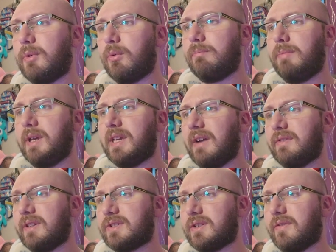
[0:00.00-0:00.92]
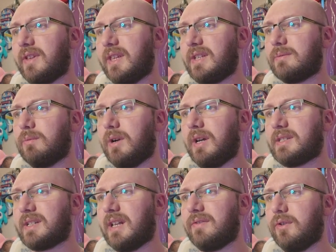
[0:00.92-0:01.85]
be careful of stuff like this where
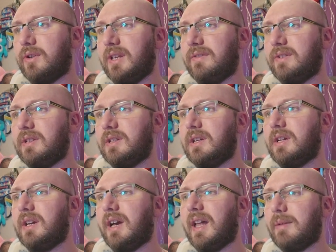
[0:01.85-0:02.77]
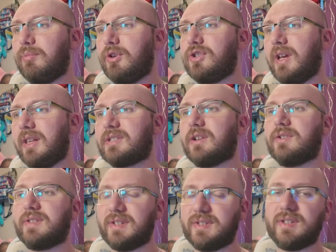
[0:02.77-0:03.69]
it's kind of uneven, and I appreciate this
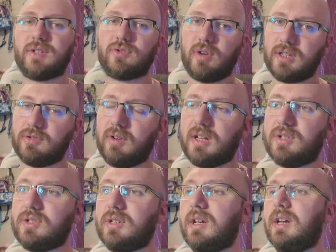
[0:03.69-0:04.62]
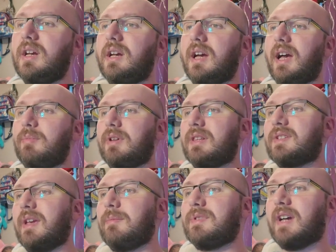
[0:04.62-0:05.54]
because this is a straighter edge, but at the
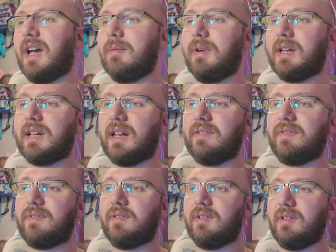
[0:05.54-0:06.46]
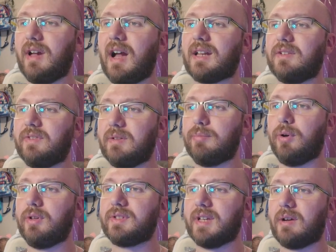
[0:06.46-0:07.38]
same time it kind of actively
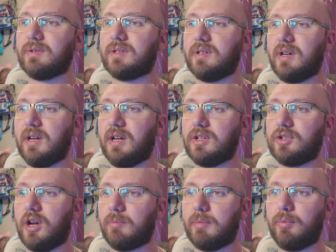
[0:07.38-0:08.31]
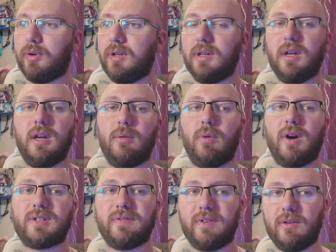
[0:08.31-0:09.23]
points out a sharper point,
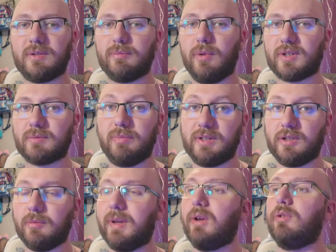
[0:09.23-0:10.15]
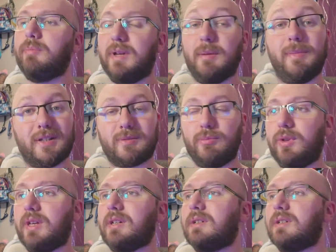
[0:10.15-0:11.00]
whereas if it was more split up it would be a bit smoother.